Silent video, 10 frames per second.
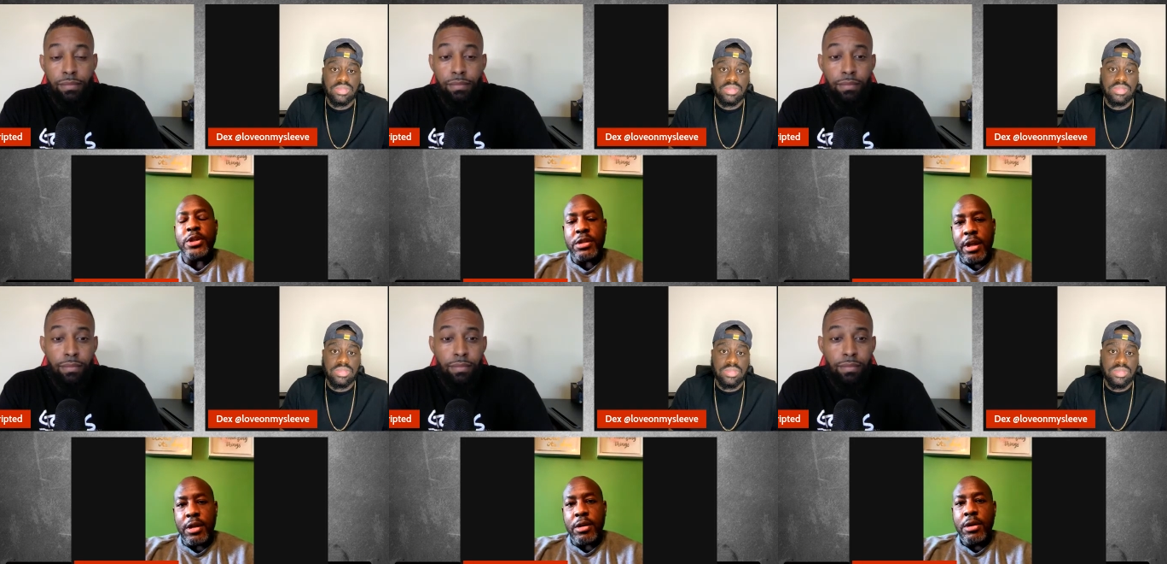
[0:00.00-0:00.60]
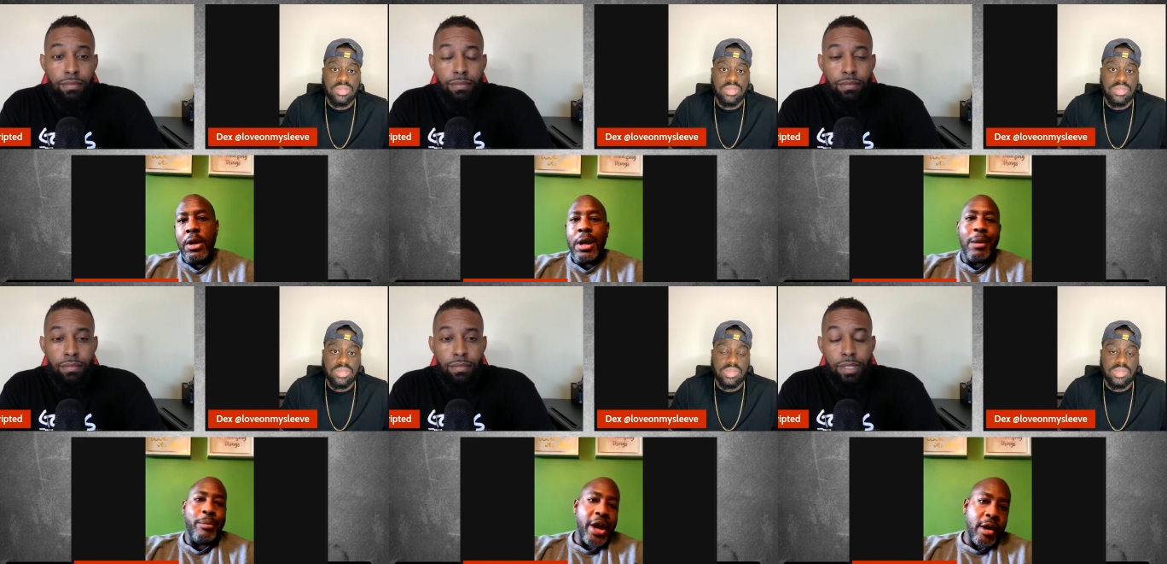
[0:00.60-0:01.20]
Speaker 1: later, I'm
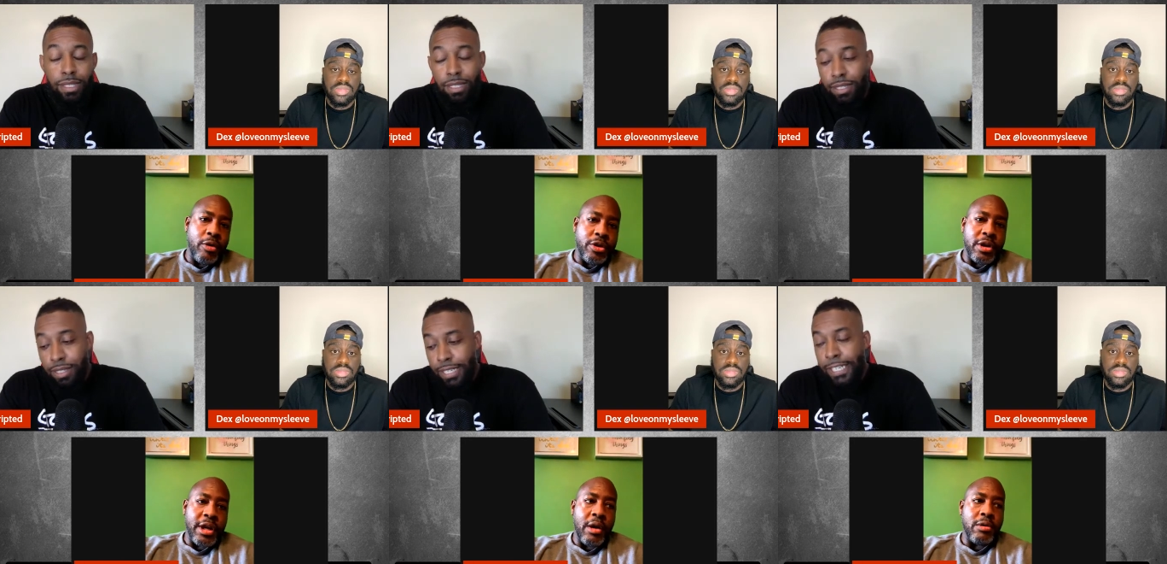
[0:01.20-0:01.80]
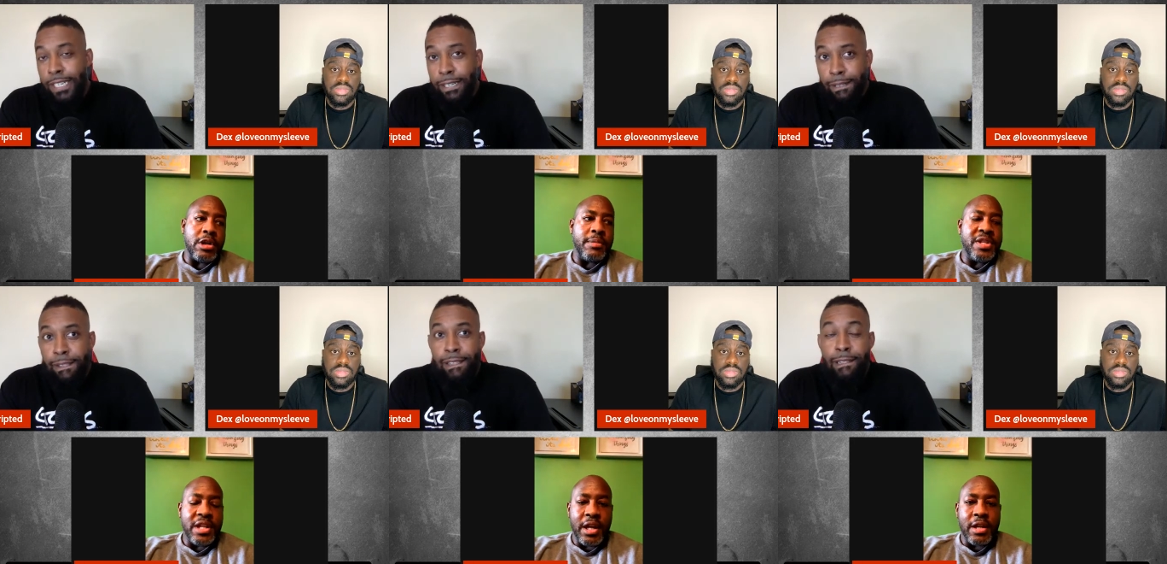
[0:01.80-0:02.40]
back on your couch,
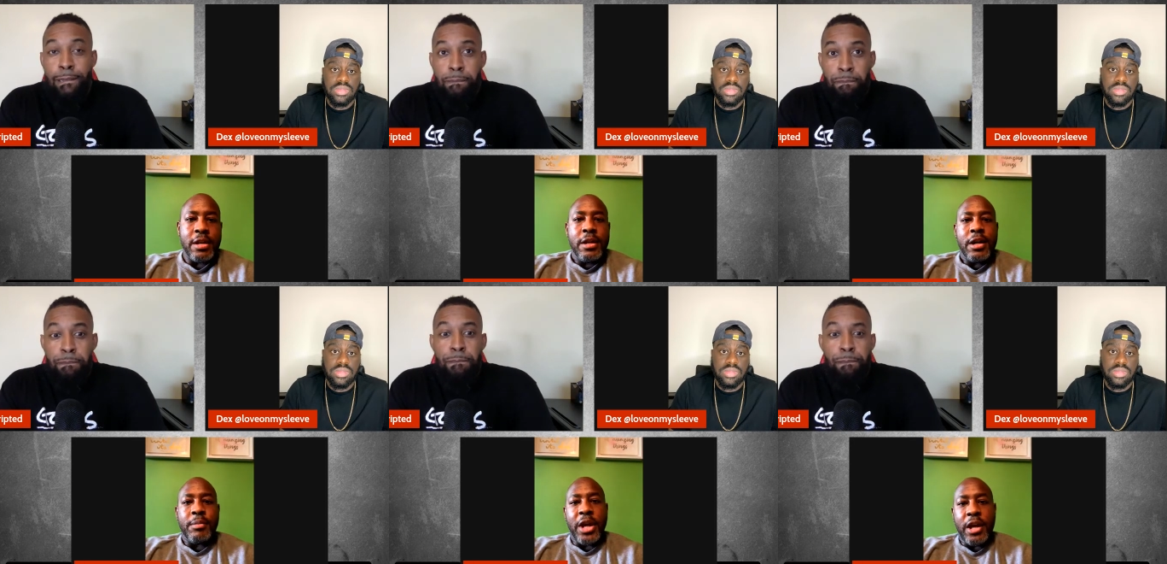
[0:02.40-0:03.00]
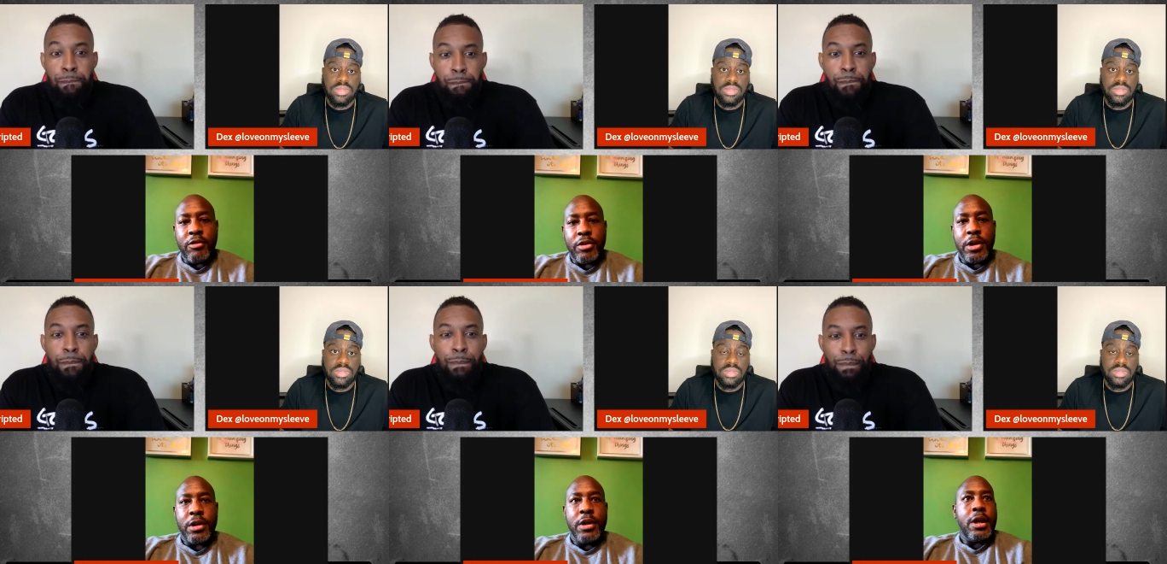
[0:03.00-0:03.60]
upset, I'm angry,
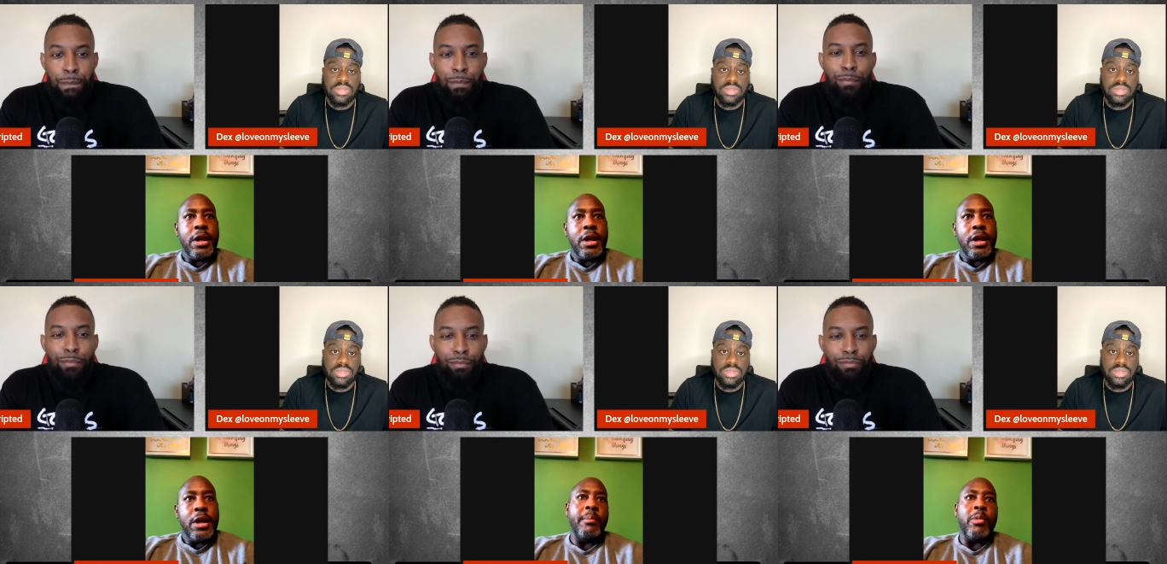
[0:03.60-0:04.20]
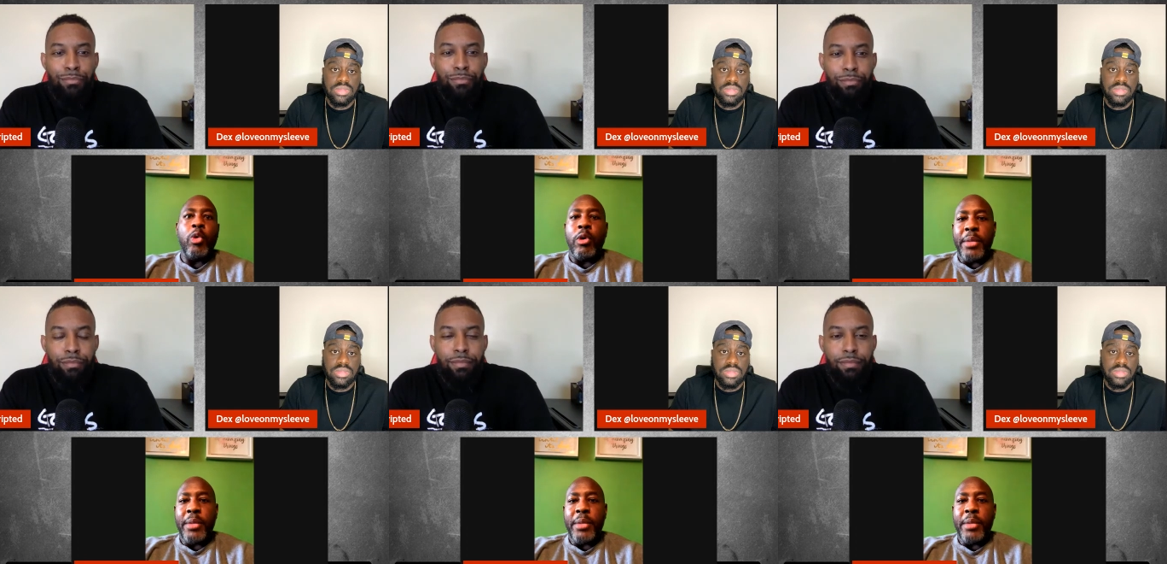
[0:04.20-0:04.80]
and I'm, I'm going back in
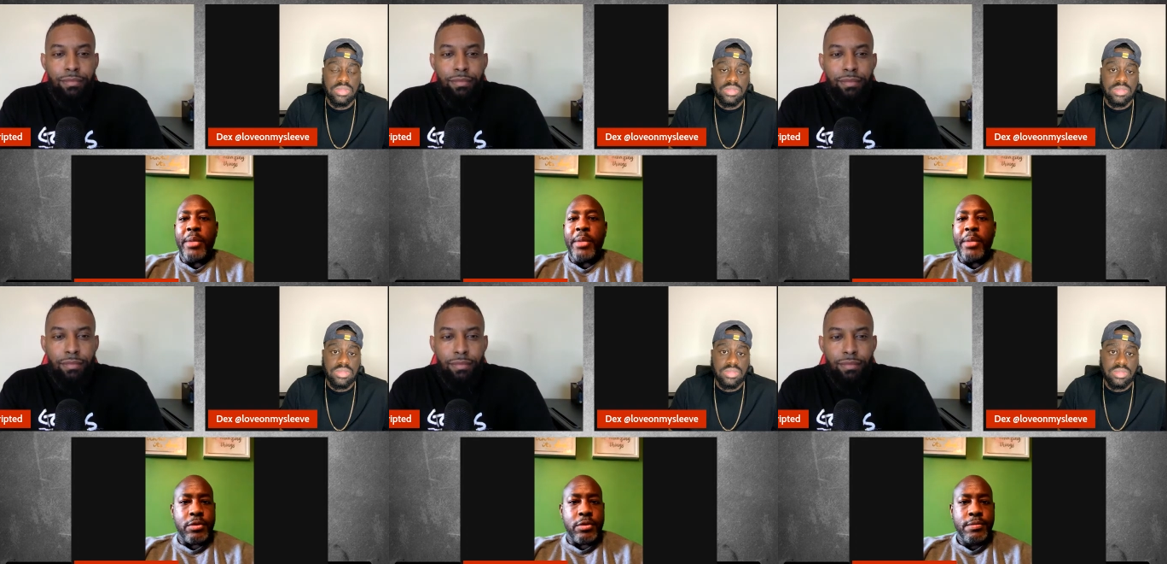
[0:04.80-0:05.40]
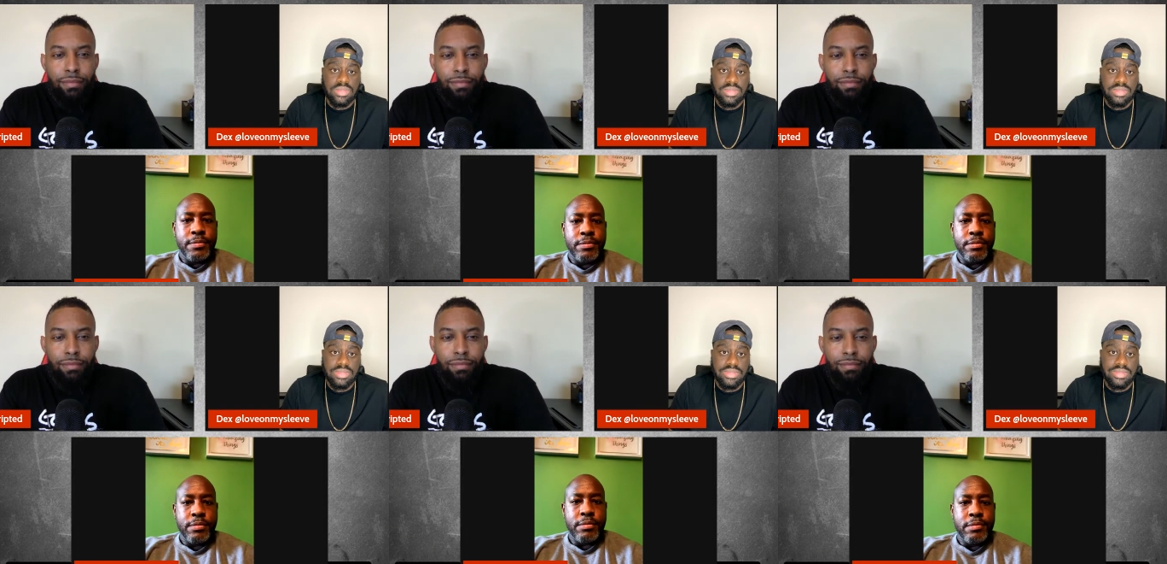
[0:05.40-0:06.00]
the cycle.
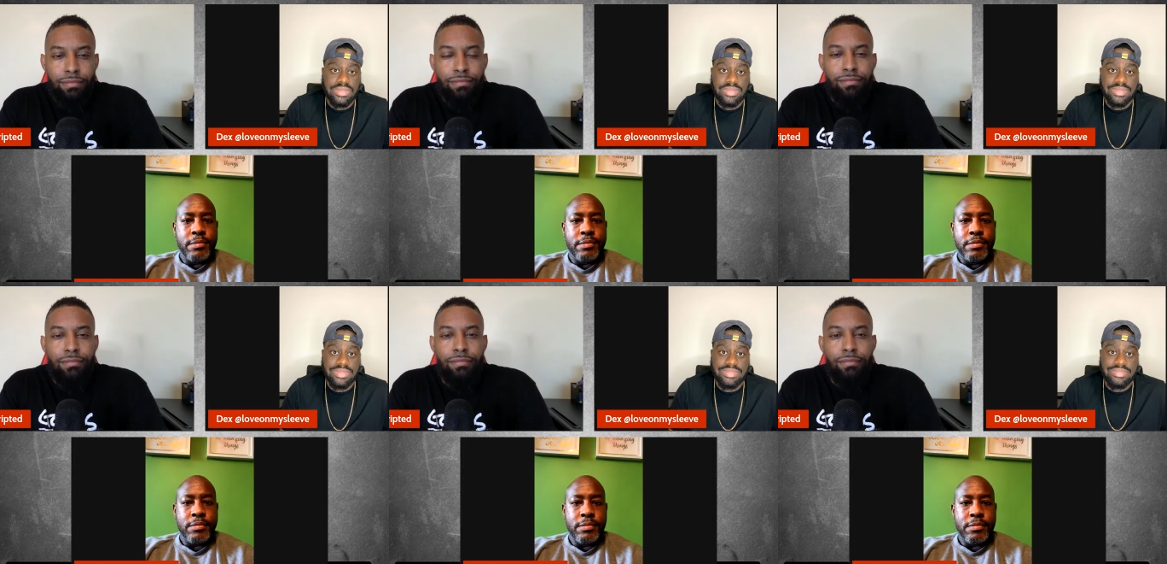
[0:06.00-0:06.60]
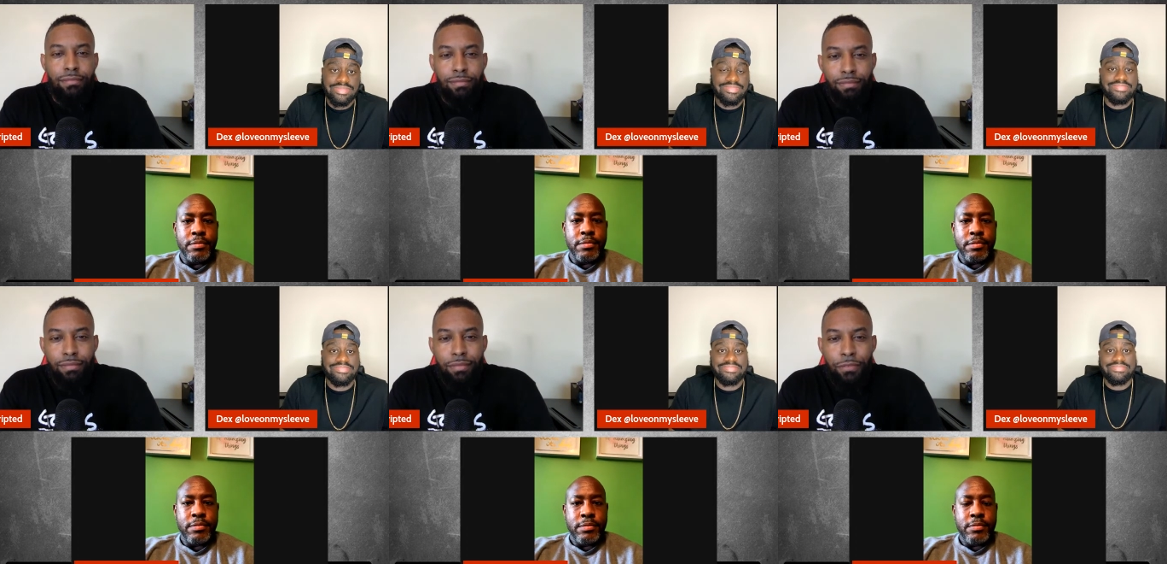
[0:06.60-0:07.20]
Speaker 2: Hmm.
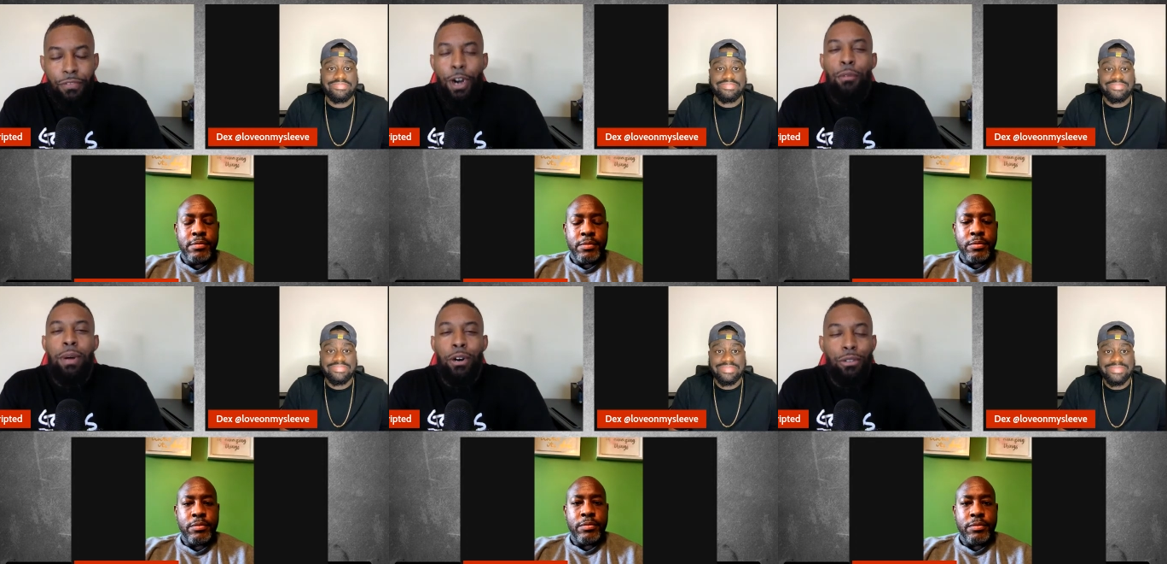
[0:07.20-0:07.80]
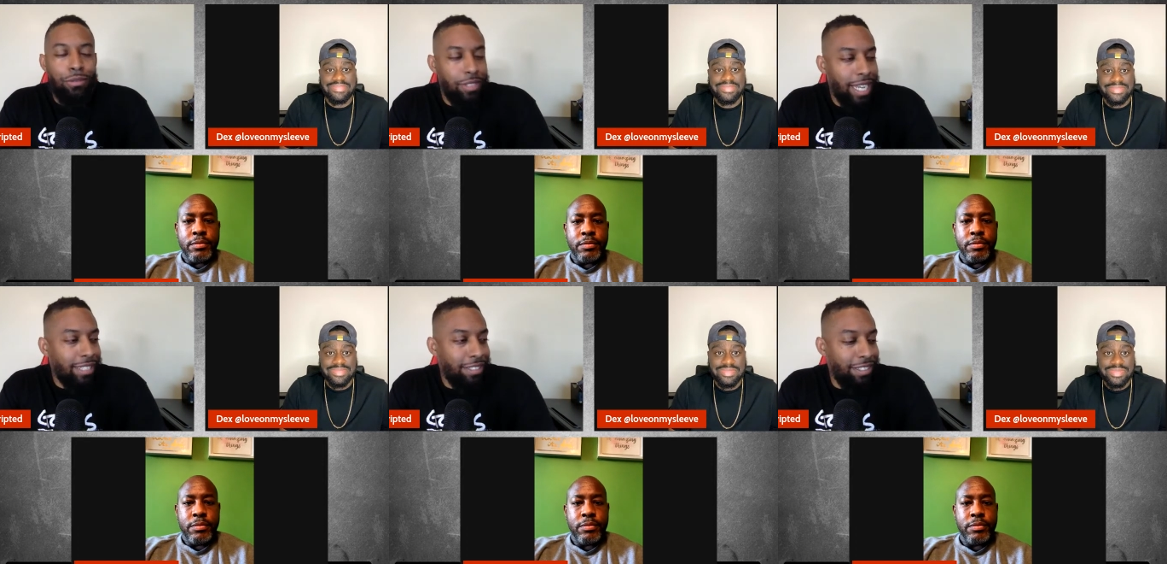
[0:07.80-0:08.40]
FOMO,
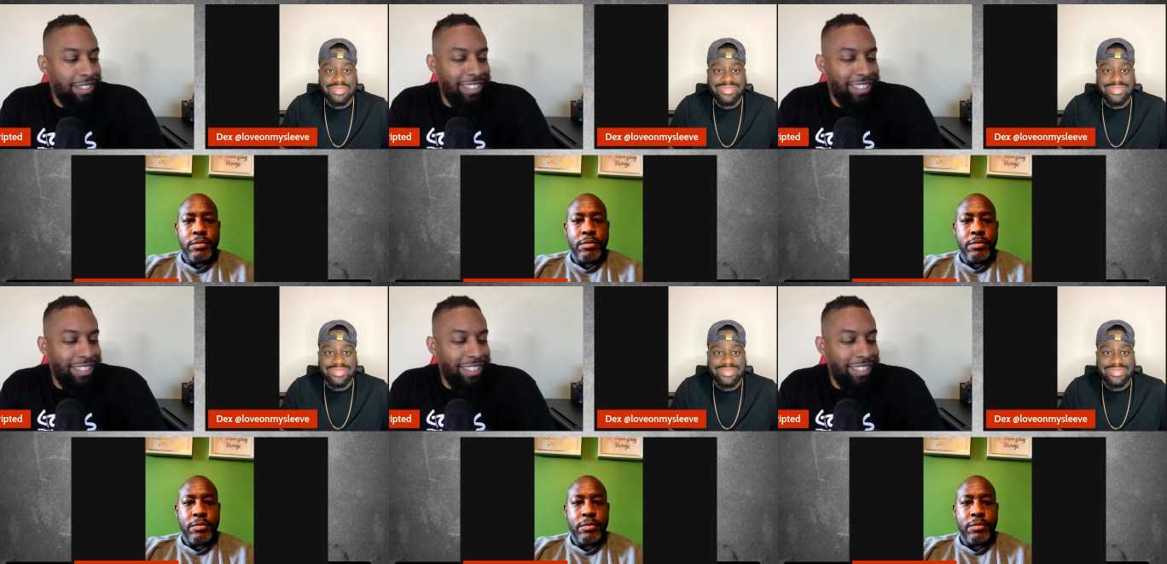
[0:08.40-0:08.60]
Dexter.